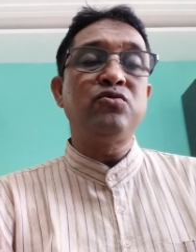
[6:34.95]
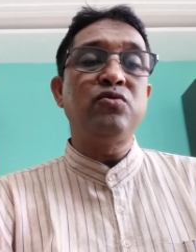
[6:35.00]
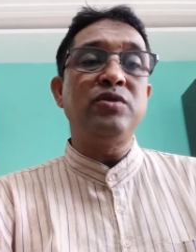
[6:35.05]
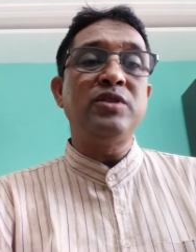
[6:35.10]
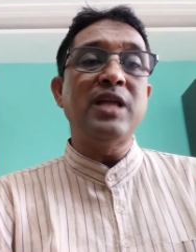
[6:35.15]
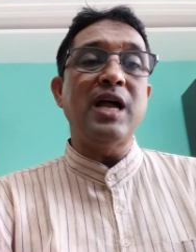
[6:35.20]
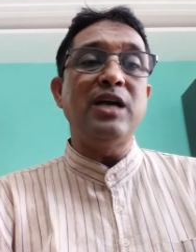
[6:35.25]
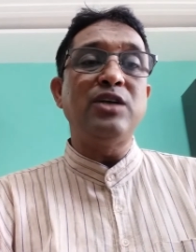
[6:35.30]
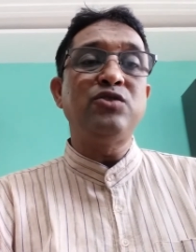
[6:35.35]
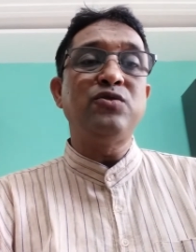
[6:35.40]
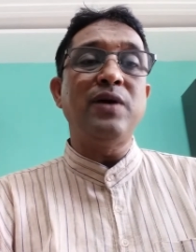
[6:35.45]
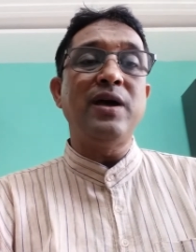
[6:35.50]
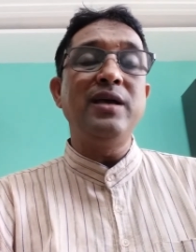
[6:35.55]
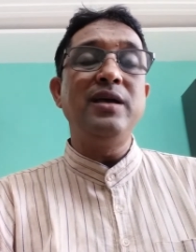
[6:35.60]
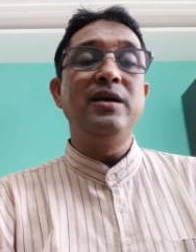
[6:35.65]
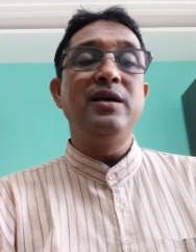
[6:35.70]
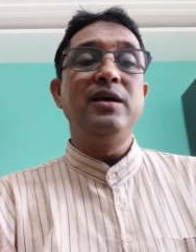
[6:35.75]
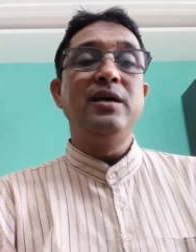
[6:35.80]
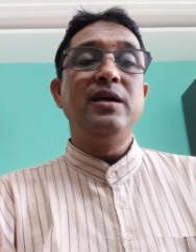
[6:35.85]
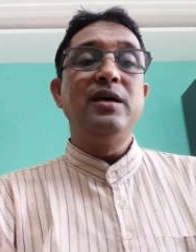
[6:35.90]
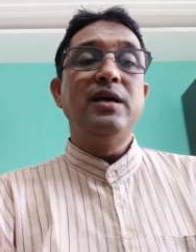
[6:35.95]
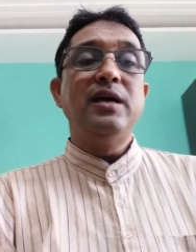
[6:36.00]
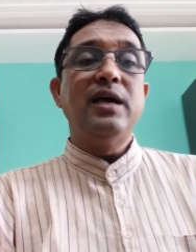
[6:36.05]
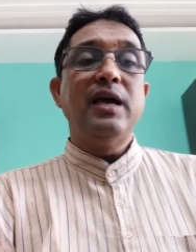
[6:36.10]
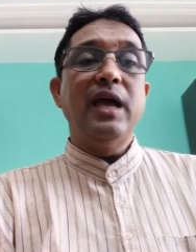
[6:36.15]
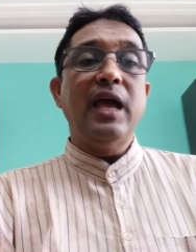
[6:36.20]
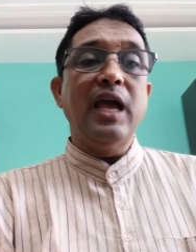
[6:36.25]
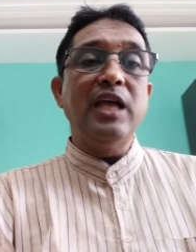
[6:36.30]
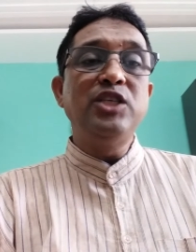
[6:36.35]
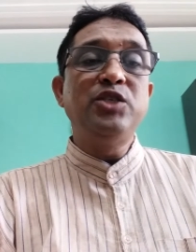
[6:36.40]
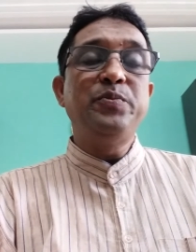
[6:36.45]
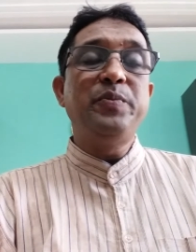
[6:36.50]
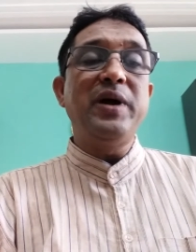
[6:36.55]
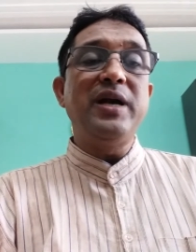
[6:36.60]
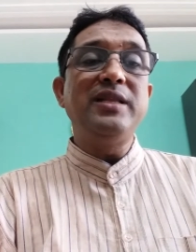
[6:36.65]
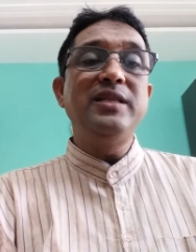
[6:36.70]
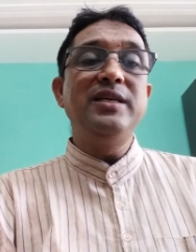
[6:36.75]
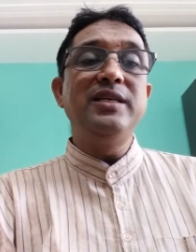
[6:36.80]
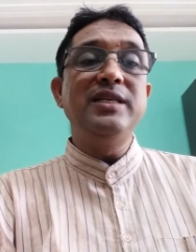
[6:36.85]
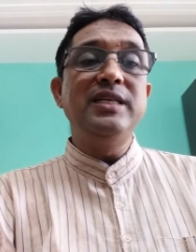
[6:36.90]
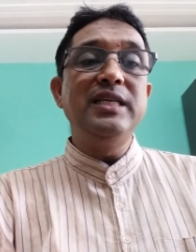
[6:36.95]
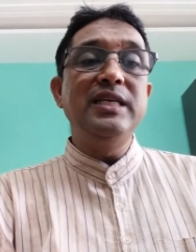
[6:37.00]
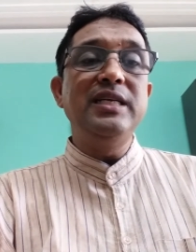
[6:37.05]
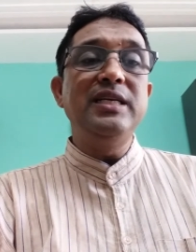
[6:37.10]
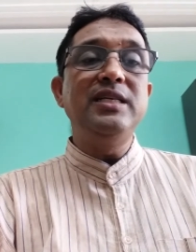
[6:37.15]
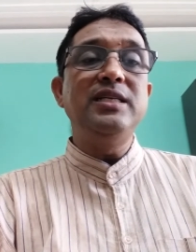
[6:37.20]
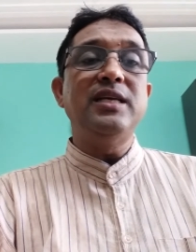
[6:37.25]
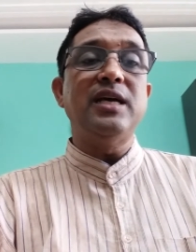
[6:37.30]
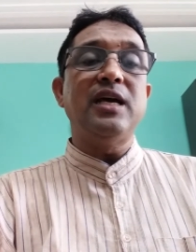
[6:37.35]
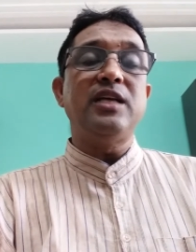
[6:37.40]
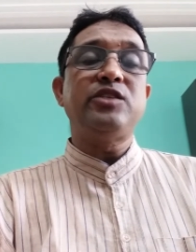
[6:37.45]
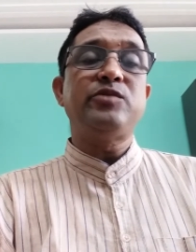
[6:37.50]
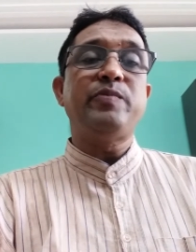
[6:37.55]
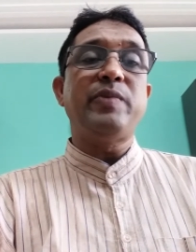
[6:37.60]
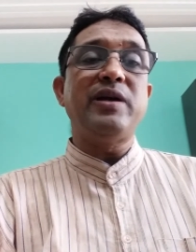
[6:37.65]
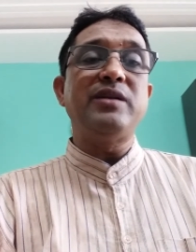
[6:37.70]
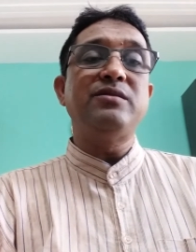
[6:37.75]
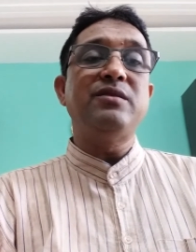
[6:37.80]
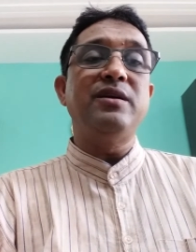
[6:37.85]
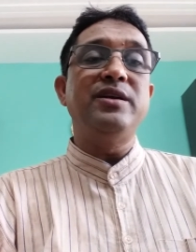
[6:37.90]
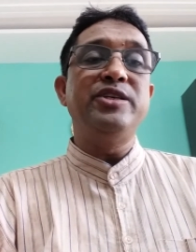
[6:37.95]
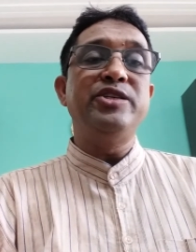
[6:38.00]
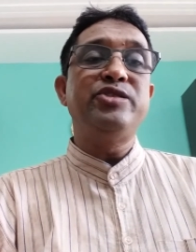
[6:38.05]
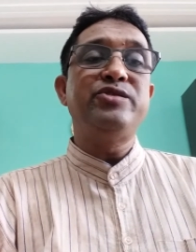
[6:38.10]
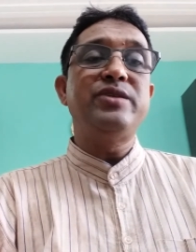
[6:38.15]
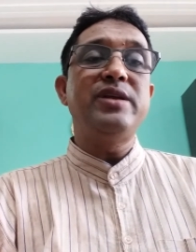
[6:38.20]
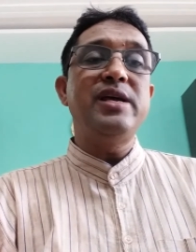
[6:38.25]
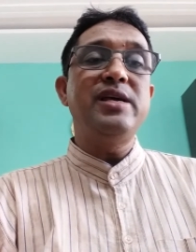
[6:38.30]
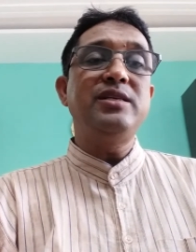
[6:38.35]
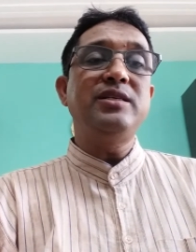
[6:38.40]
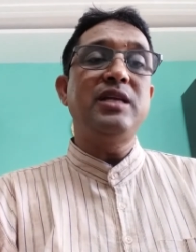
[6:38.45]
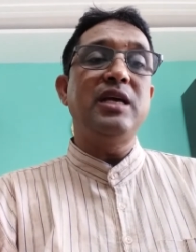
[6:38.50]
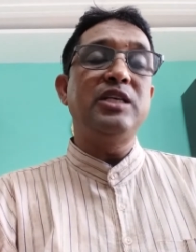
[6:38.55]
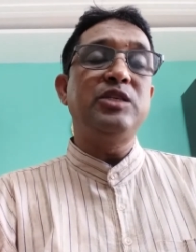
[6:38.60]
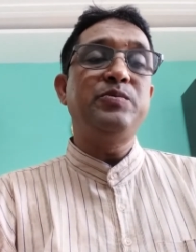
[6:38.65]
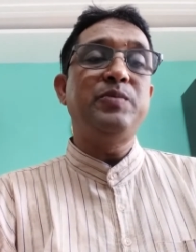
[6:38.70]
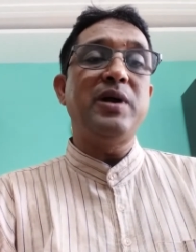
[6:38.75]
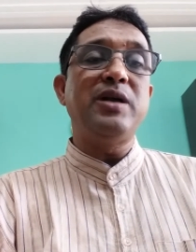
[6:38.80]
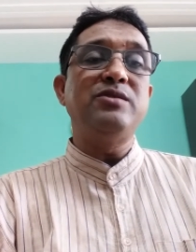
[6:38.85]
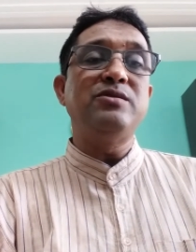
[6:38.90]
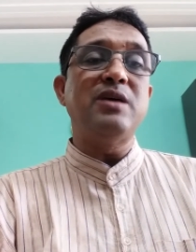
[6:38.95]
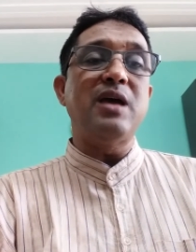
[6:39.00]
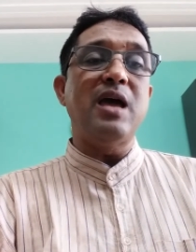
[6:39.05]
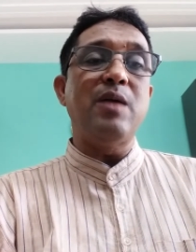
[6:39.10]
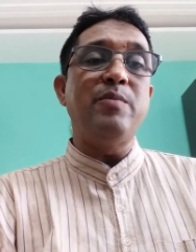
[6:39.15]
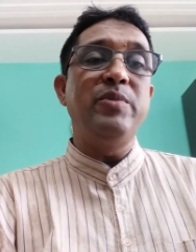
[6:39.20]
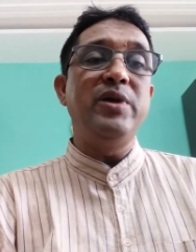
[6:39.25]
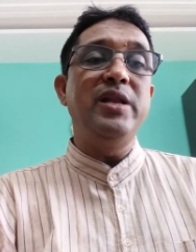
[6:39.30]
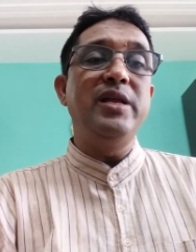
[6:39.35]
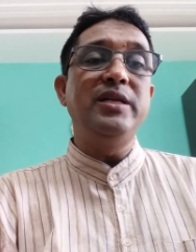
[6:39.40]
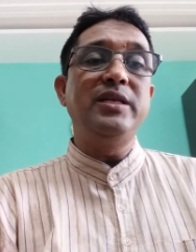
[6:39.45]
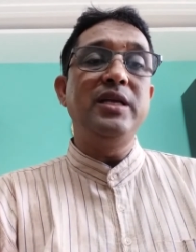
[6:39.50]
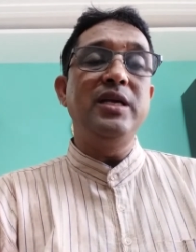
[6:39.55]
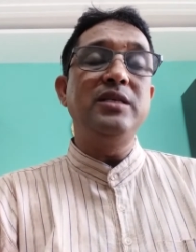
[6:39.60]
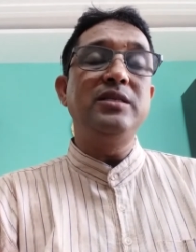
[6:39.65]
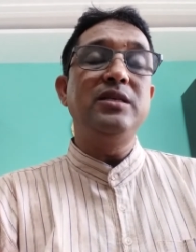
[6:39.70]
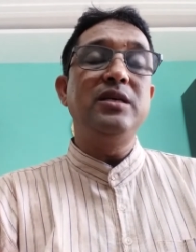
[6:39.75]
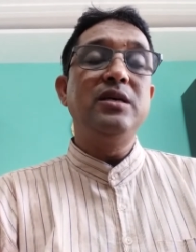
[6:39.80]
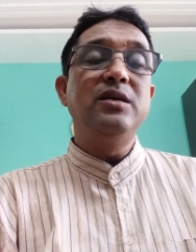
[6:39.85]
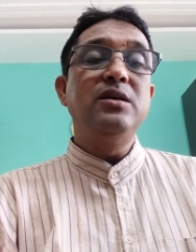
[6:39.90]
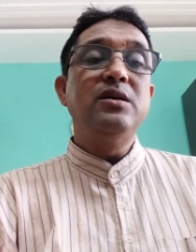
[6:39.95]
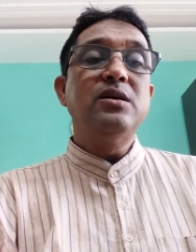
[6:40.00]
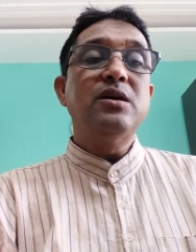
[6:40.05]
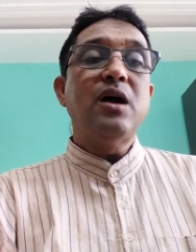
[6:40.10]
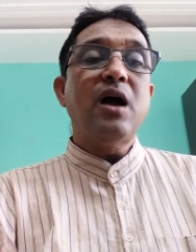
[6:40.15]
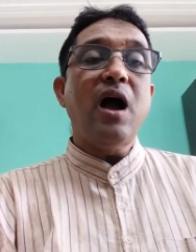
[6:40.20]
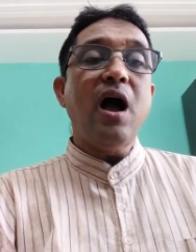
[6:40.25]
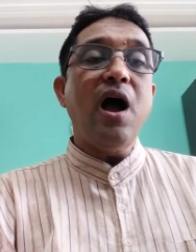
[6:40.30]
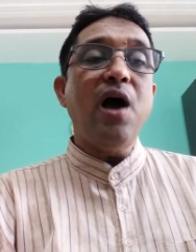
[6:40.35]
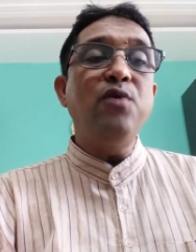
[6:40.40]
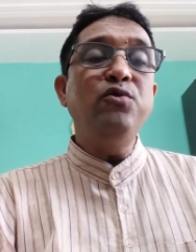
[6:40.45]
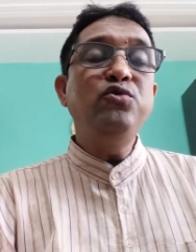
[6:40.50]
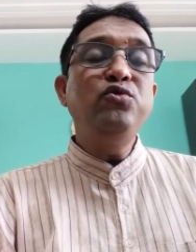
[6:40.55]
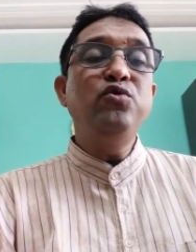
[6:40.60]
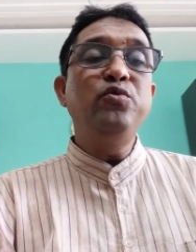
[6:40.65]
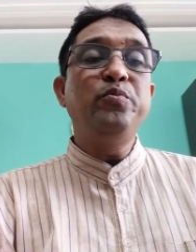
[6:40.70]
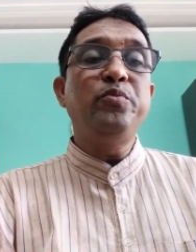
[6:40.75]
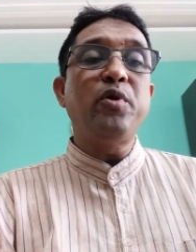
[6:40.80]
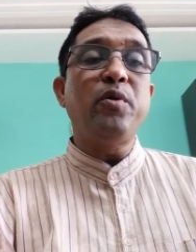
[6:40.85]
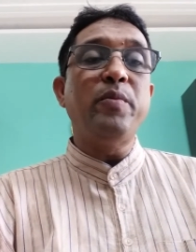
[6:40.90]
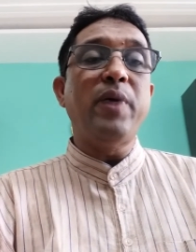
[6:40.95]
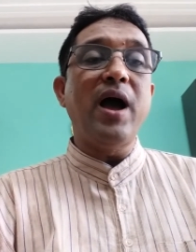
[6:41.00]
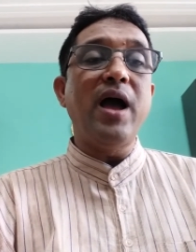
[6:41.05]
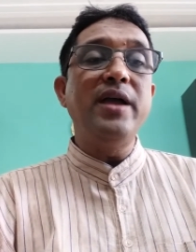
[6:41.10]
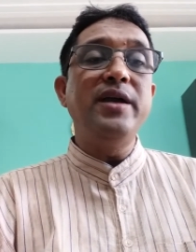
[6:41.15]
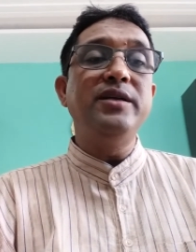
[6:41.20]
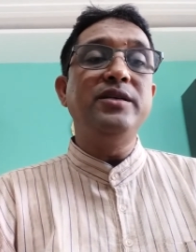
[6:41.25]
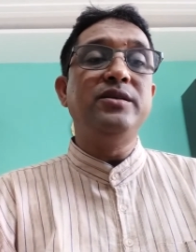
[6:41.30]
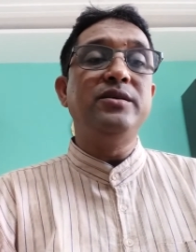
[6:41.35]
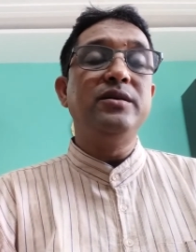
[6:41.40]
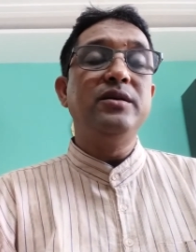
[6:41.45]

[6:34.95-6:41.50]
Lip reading: So that's why, as per the need, as per the interest, as per the abilities, how to provide